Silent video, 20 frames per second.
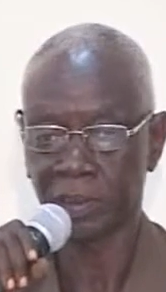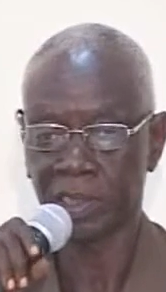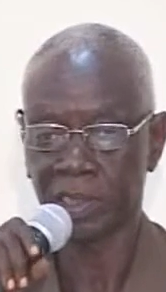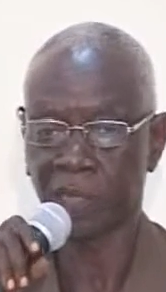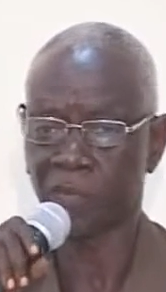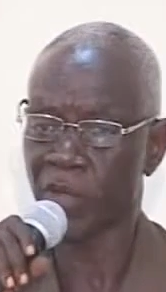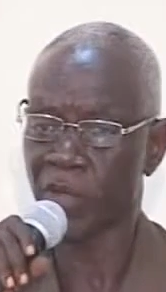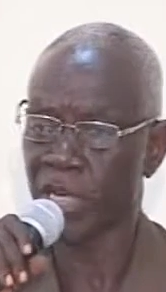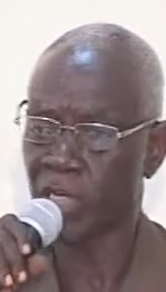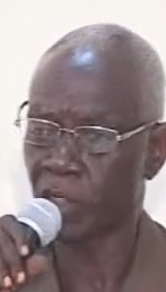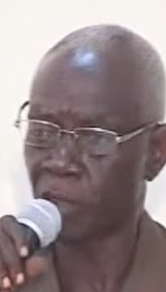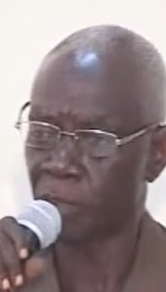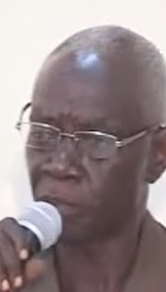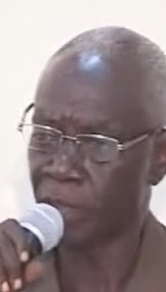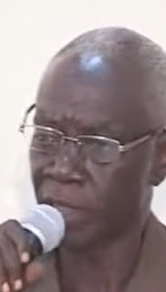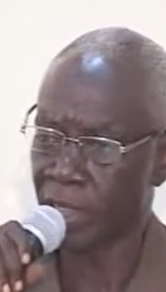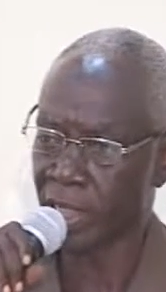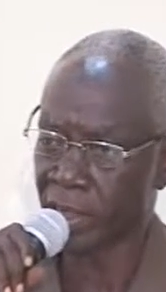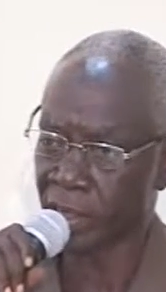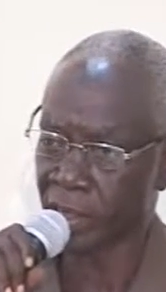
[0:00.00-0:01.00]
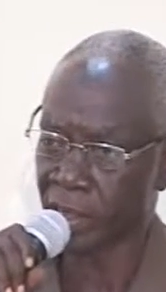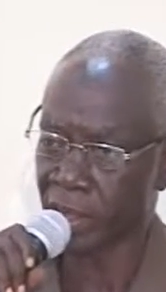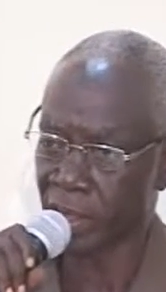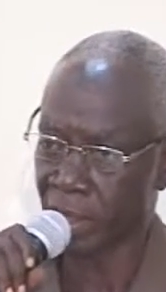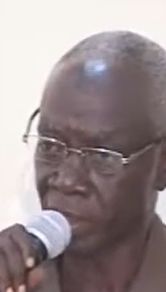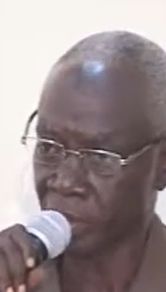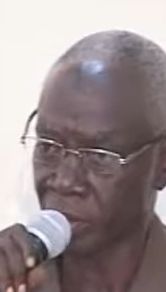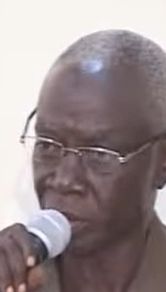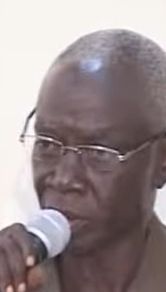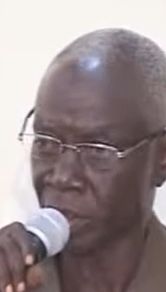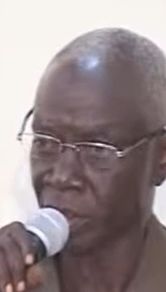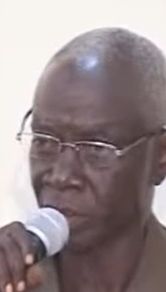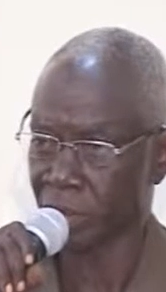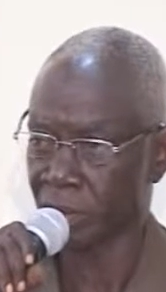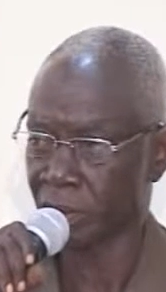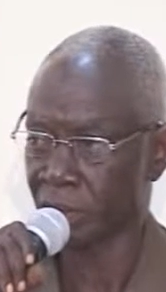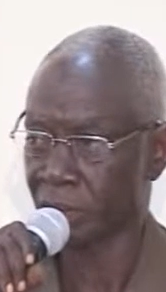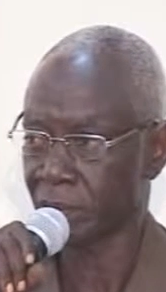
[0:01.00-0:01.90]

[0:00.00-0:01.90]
It's a very complicated exercise,